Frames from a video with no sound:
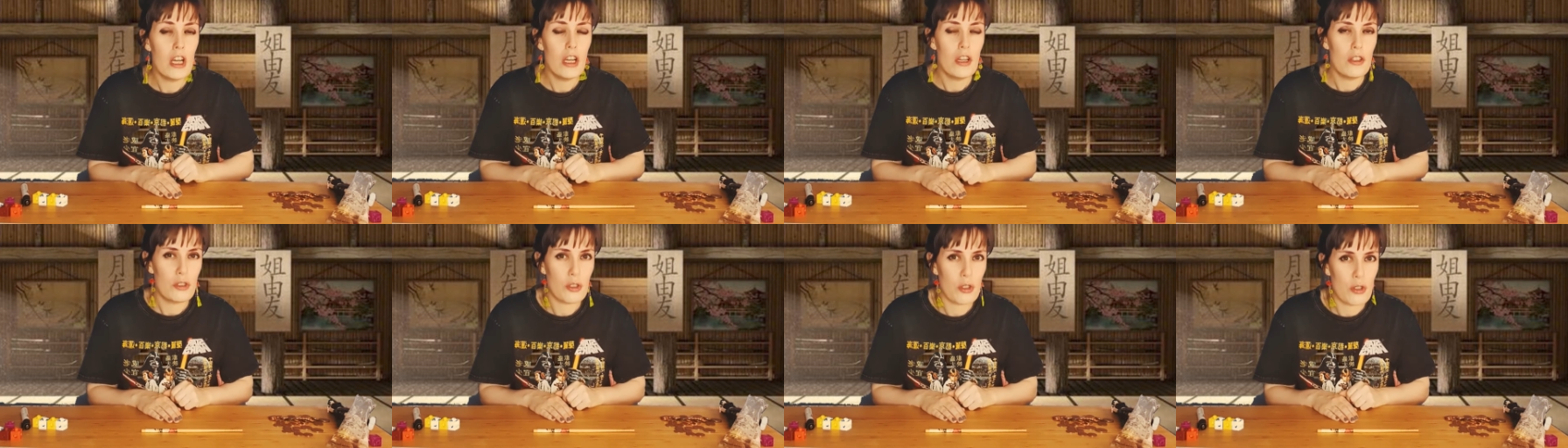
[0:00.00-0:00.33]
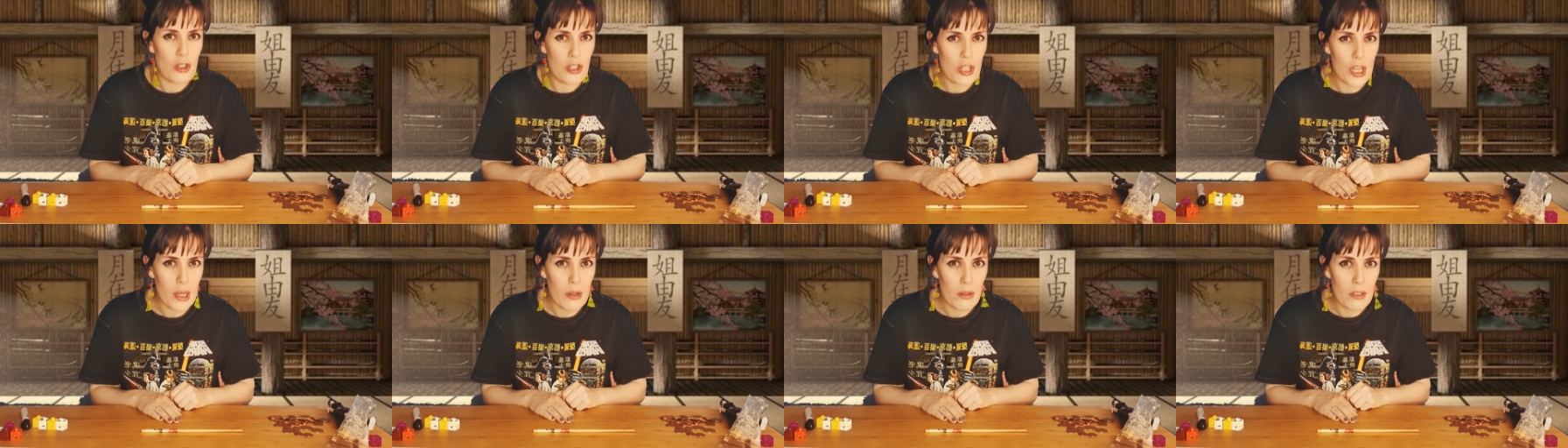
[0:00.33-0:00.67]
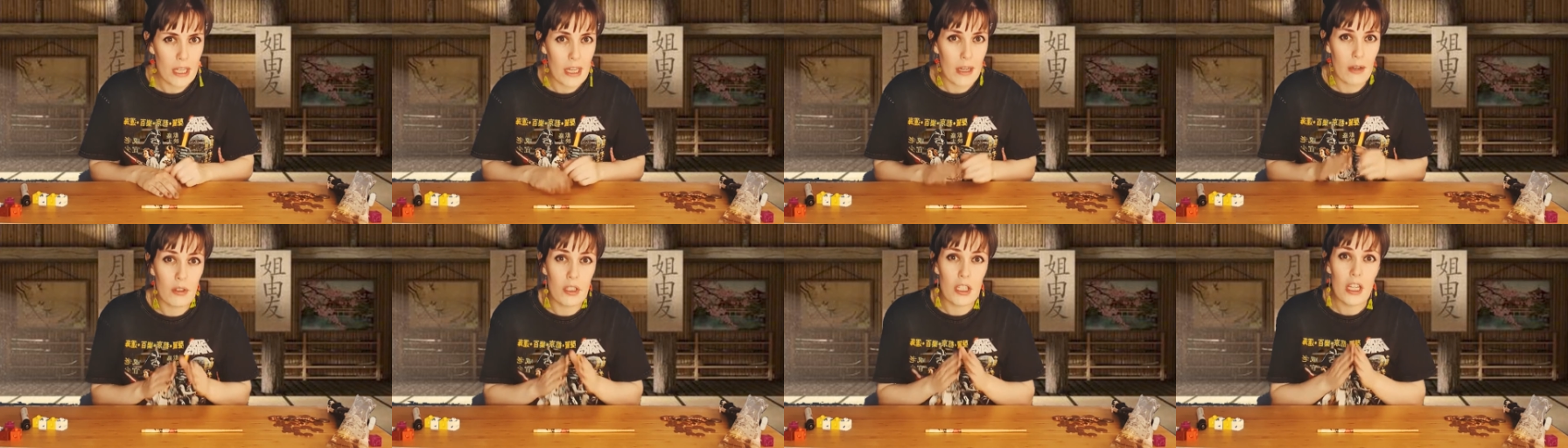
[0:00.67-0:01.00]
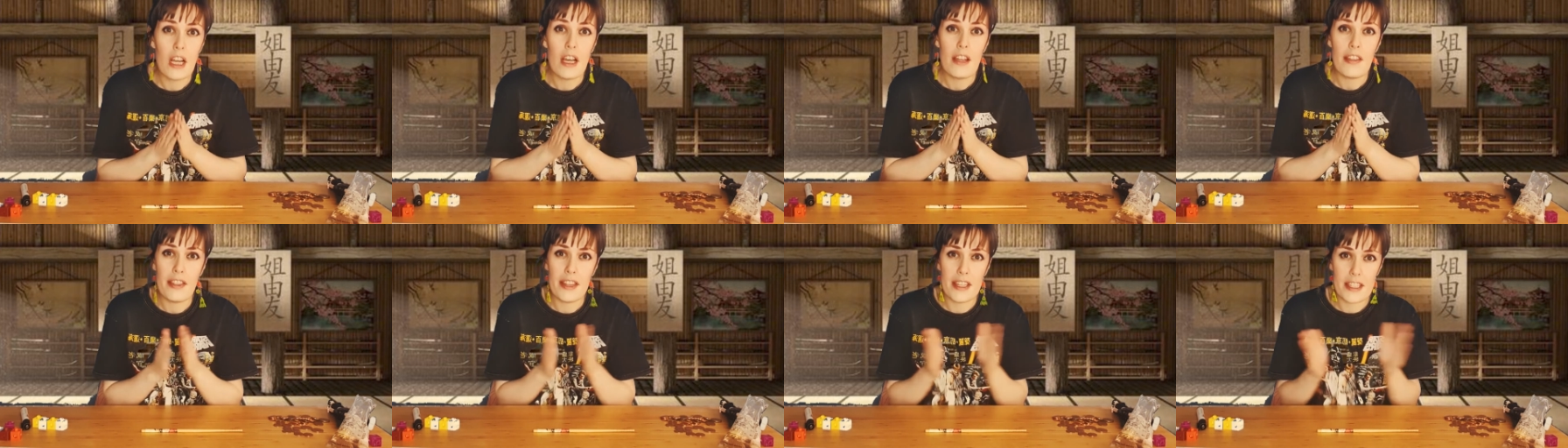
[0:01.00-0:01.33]
to shout out
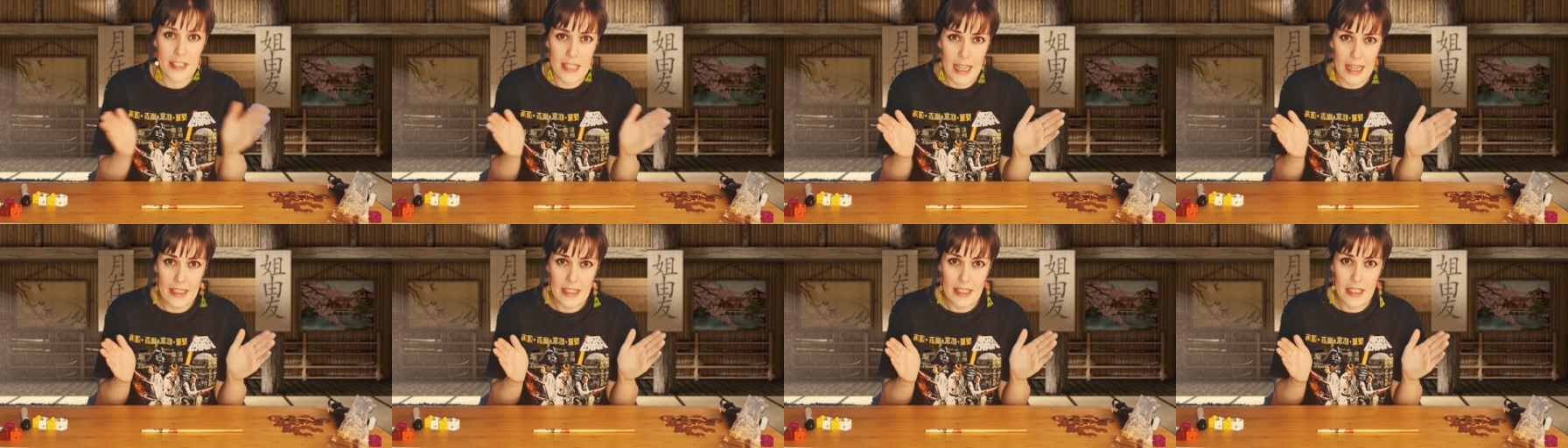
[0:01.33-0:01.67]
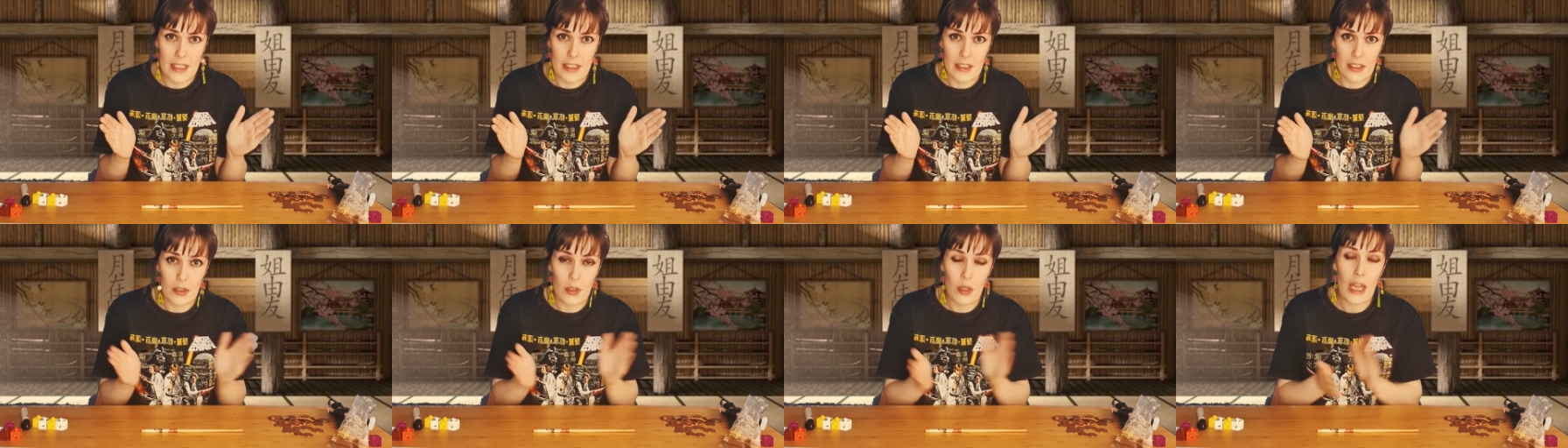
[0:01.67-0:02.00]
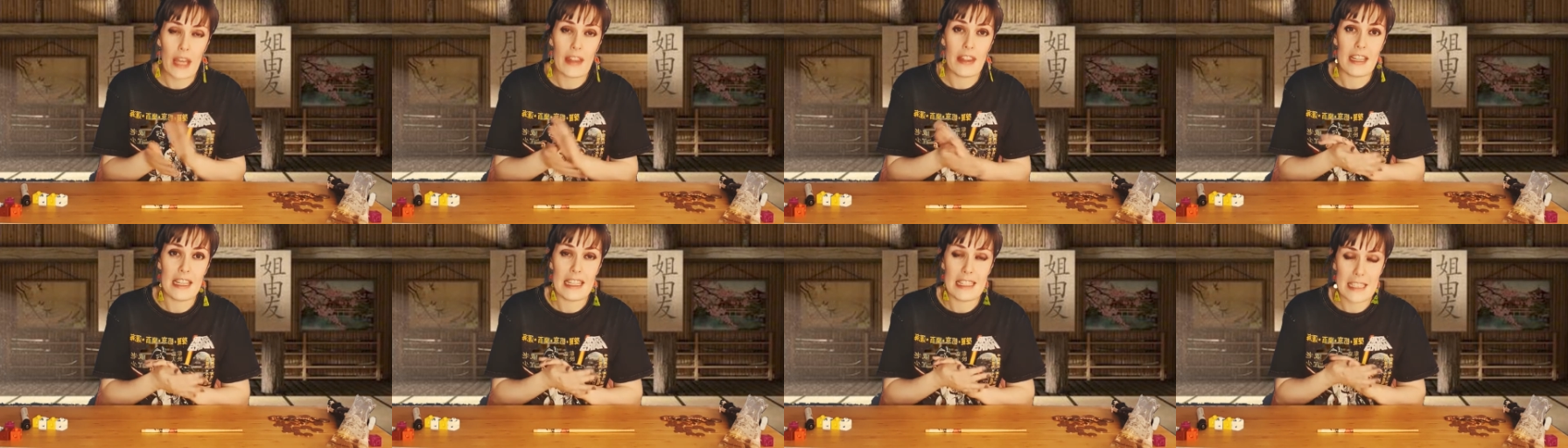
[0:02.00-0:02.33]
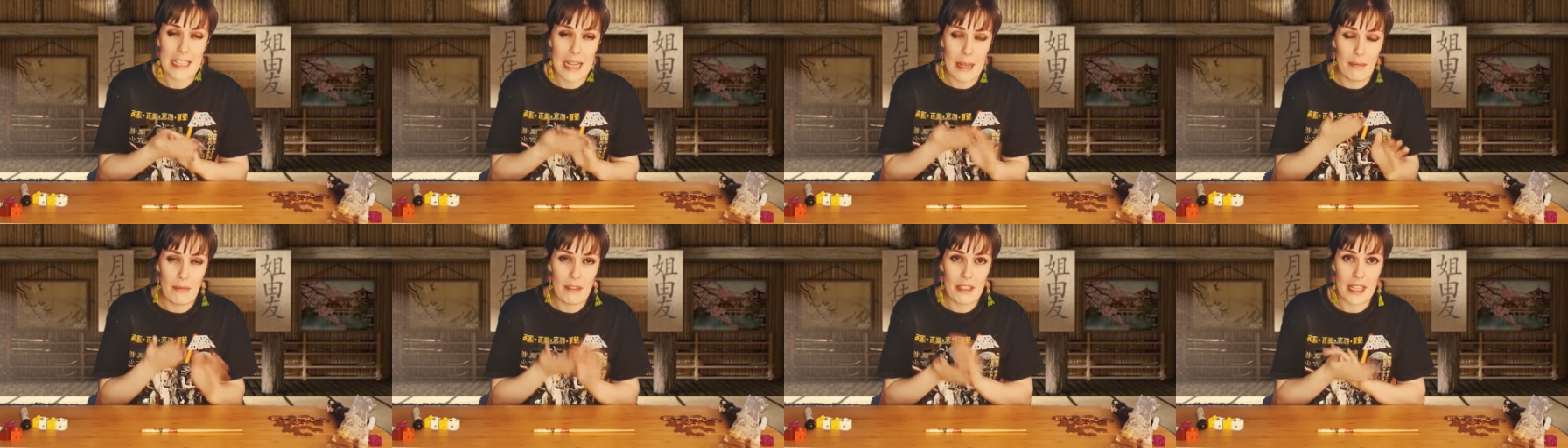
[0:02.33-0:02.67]
the sentence, okay, the
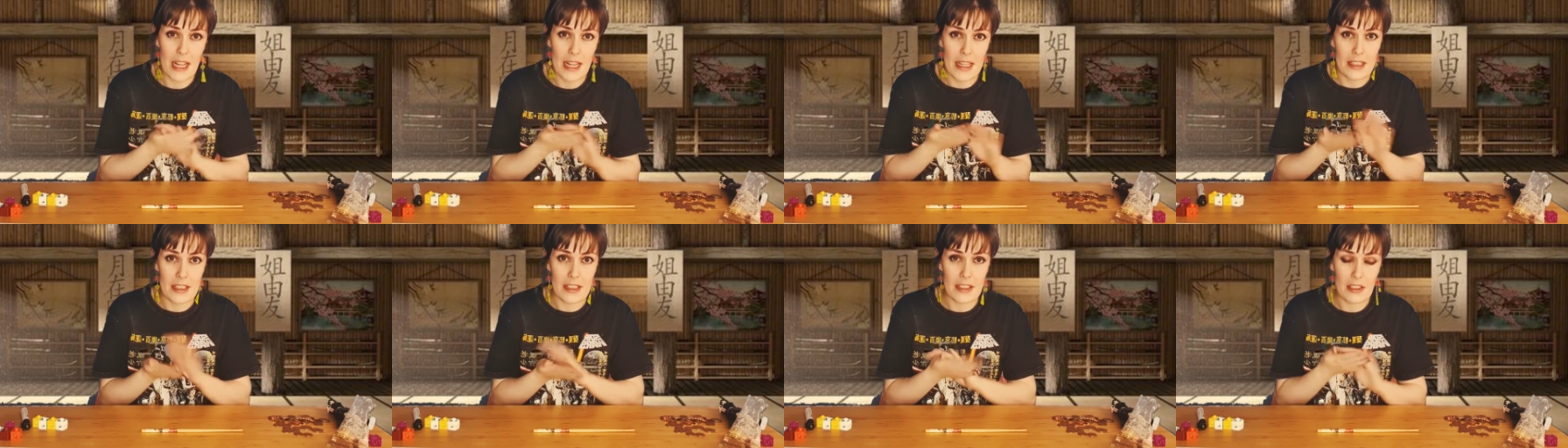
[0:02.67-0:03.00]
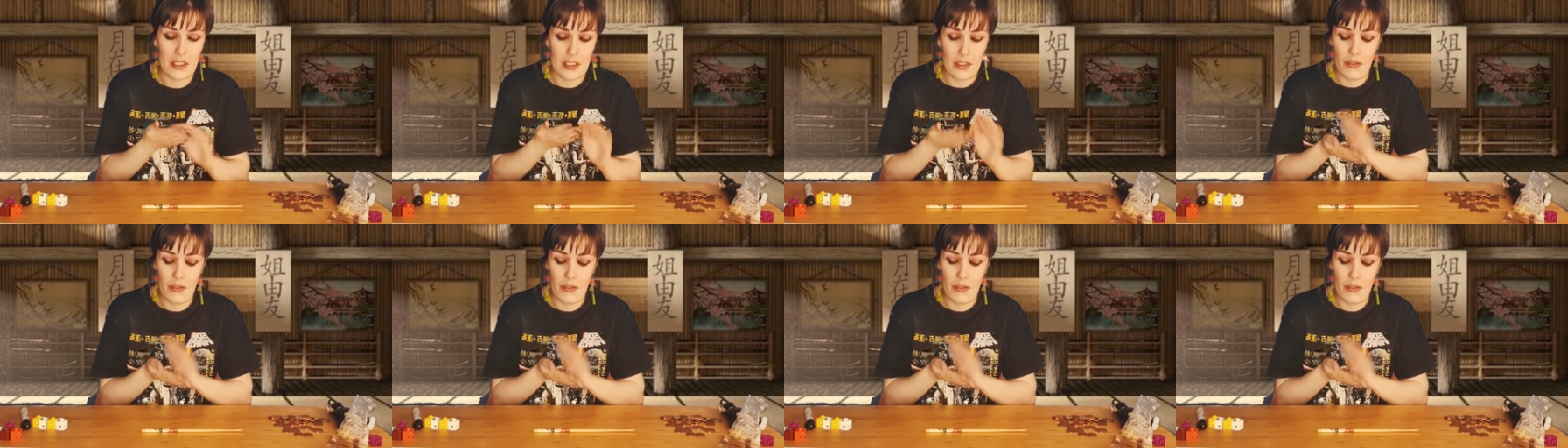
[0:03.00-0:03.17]
stem sentence.